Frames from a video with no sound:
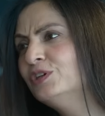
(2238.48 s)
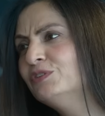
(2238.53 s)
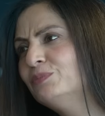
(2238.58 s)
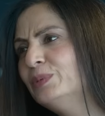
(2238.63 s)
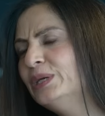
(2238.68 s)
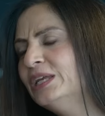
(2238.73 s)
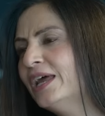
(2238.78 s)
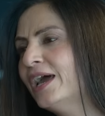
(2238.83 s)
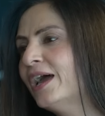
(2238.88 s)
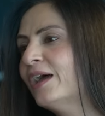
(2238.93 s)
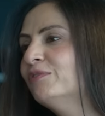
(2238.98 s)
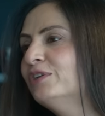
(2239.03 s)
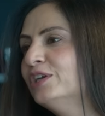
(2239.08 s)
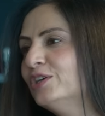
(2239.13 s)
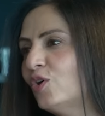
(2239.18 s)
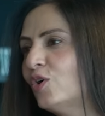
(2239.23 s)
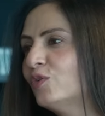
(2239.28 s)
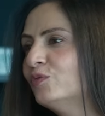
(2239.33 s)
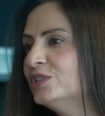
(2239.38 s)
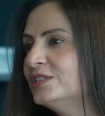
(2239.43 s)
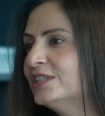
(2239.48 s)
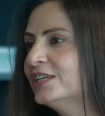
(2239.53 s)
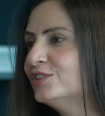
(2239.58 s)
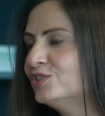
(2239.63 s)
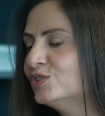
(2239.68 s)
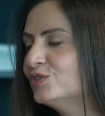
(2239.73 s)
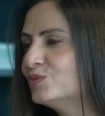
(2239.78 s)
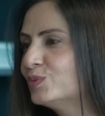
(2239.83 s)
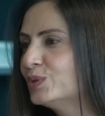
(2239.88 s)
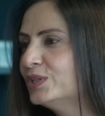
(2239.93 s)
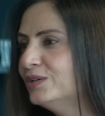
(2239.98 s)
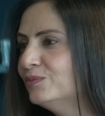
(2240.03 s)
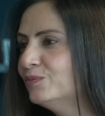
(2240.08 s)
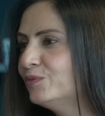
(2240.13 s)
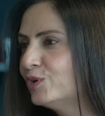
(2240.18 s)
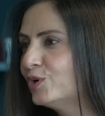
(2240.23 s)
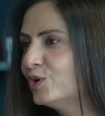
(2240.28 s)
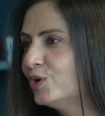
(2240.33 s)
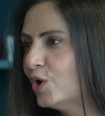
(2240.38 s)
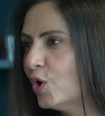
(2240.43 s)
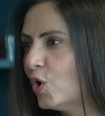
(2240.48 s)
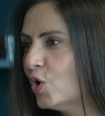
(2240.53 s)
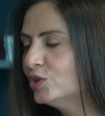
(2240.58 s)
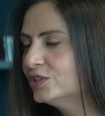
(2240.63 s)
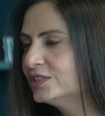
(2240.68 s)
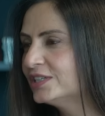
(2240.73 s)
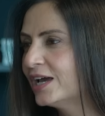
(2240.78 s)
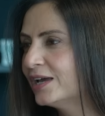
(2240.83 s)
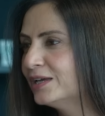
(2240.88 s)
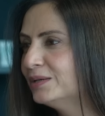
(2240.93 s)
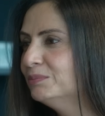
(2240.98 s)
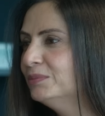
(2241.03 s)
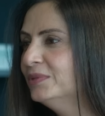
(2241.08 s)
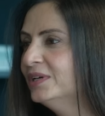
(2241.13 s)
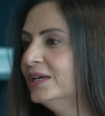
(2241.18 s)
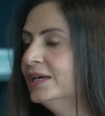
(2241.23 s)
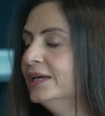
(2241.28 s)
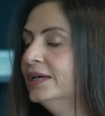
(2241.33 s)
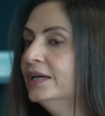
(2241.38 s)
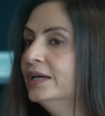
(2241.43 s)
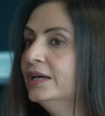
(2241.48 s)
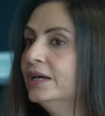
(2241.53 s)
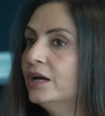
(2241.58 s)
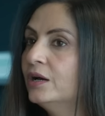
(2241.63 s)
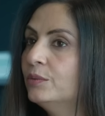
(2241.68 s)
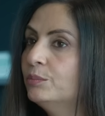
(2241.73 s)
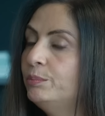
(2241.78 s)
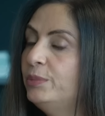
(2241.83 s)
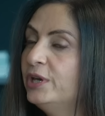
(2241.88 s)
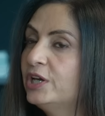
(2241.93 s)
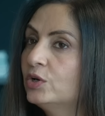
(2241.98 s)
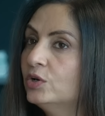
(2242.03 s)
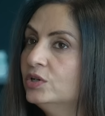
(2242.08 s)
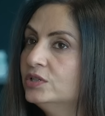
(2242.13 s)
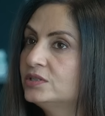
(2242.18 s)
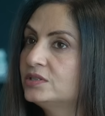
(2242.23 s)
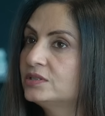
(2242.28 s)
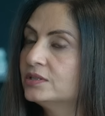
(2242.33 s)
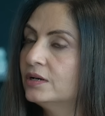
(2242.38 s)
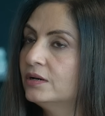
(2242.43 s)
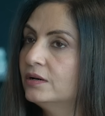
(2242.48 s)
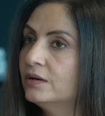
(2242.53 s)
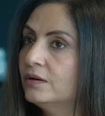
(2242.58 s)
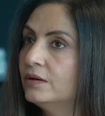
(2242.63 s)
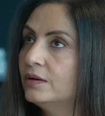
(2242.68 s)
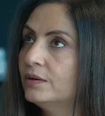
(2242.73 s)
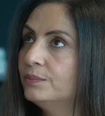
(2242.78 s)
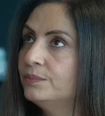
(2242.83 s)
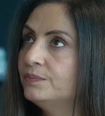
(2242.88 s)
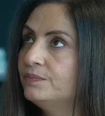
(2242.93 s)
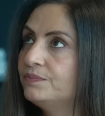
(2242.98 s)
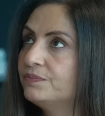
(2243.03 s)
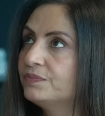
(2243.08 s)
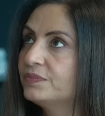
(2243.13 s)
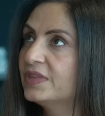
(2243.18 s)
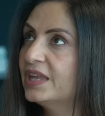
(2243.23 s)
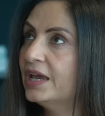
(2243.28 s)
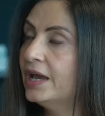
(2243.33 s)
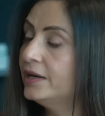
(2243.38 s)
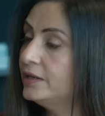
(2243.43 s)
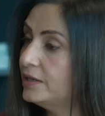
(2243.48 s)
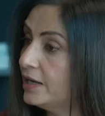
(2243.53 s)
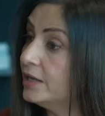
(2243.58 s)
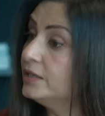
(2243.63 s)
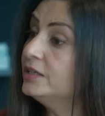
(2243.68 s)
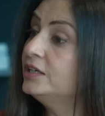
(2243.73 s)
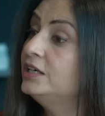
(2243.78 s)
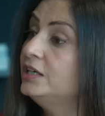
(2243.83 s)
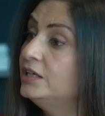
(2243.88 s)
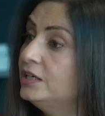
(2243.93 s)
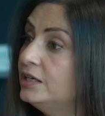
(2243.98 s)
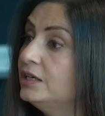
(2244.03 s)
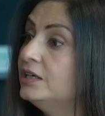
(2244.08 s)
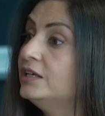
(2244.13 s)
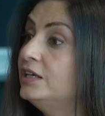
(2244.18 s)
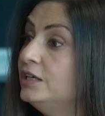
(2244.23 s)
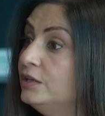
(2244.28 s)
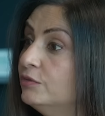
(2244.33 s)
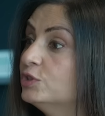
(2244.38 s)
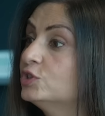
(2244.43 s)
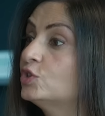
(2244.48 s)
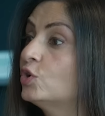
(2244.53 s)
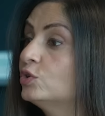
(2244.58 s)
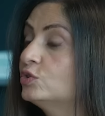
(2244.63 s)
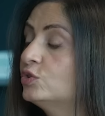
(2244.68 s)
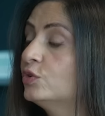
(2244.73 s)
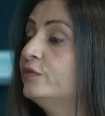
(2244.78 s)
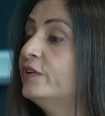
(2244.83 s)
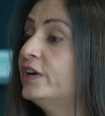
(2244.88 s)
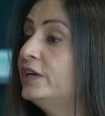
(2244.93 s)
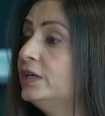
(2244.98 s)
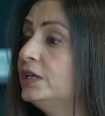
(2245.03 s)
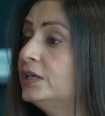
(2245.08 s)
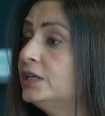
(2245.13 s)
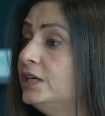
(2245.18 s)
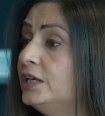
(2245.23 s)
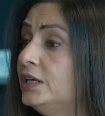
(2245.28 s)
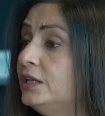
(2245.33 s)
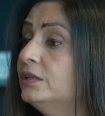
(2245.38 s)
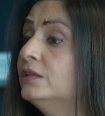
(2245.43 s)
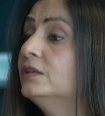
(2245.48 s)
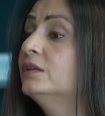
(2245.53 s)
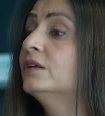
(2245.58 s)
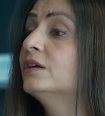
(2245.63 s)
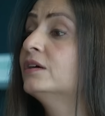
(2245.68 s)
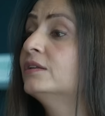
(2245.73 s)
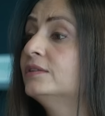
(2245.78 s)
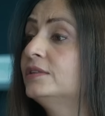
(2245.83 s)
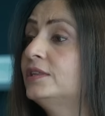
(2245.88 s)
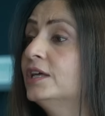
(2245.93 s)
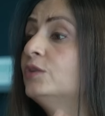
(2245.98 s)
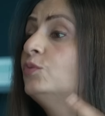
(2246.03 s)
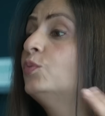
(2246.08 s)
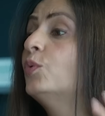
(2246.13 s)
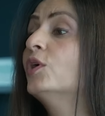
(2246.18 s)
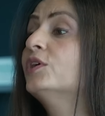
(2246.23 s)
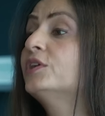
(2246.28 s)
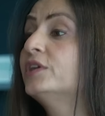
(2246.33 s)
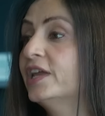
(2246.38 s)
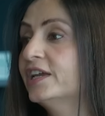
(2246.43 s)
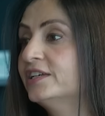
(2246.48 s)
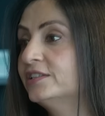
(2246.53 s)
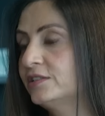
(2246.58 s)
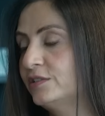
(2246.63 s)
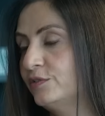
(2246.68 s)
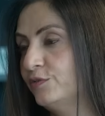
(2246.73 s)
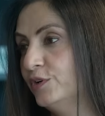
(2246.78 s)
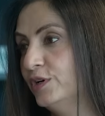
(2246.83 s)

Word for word: we've been having conversations with him for a long time mm. because um, and and he he was also very keen that what next